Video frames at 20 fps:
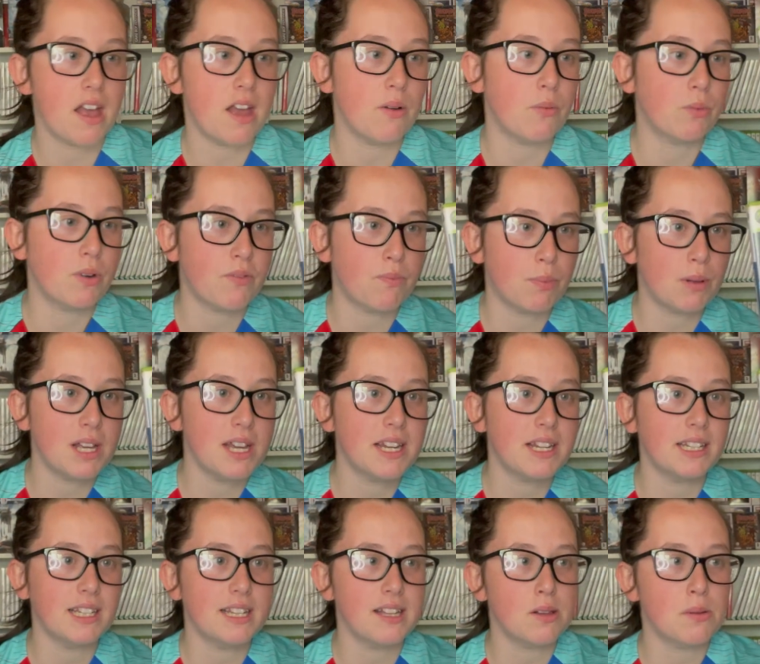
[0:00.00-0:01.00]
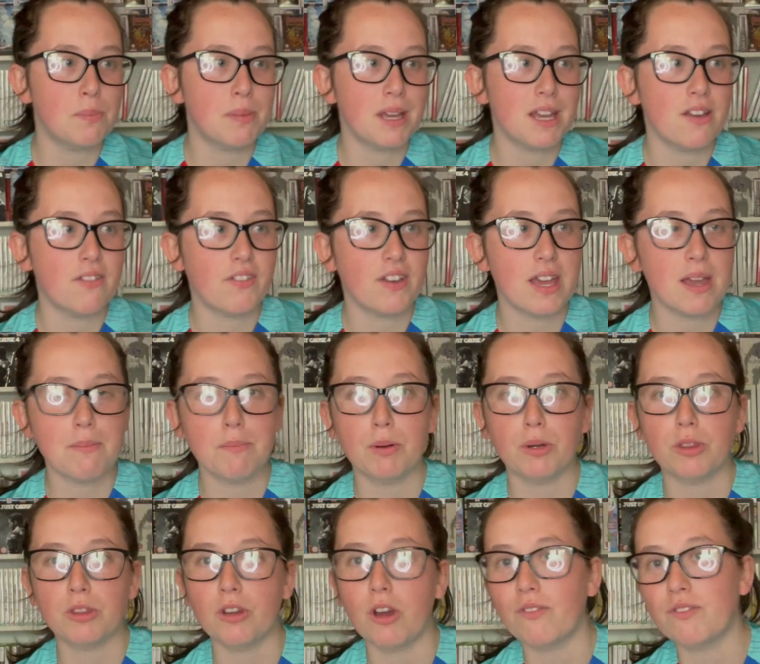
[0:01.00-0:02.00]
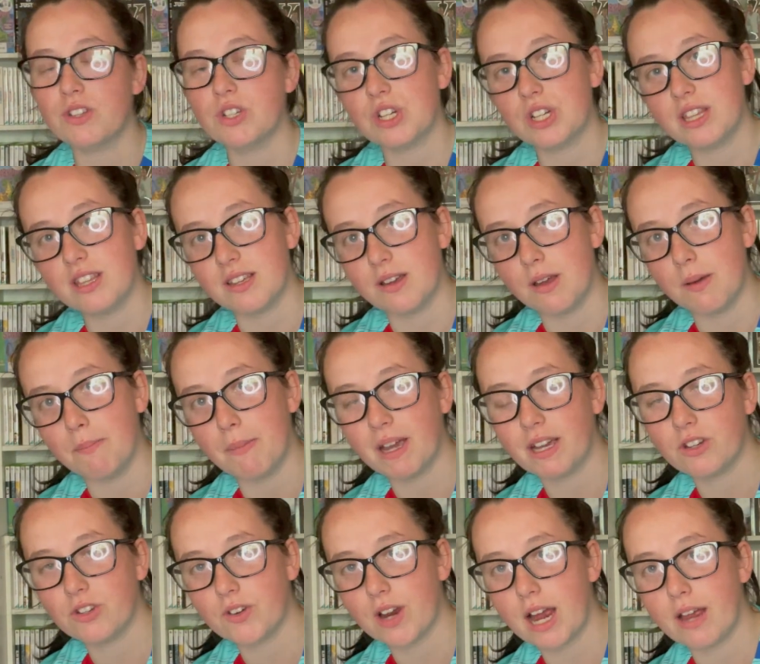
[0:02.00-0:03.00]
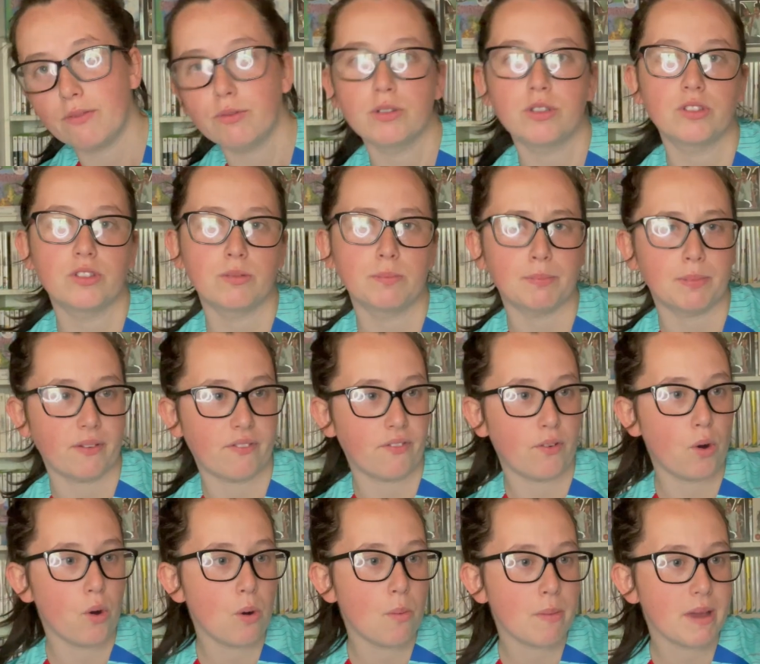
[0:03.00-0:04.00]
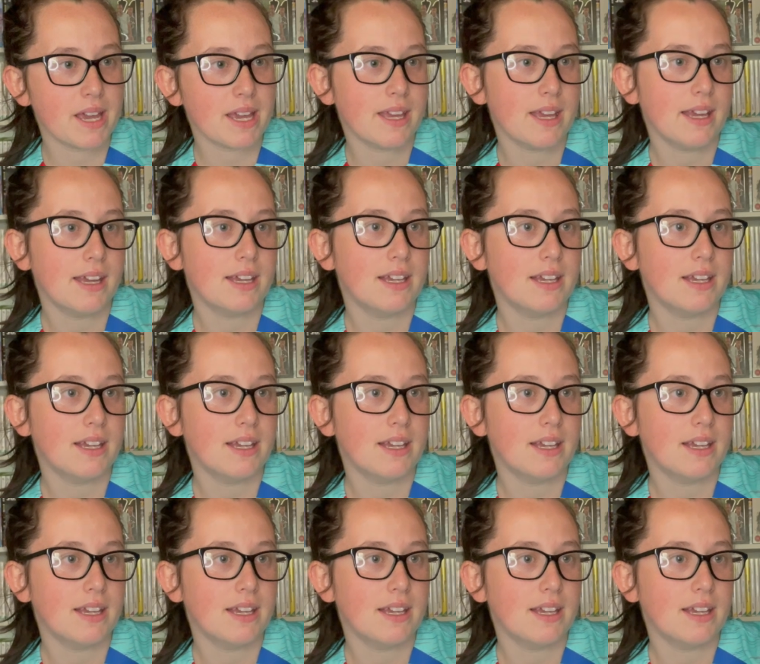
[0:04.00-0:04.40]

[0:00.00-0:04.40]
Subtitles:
We've played a little bit of it, but obviously the Mega Drive was before me,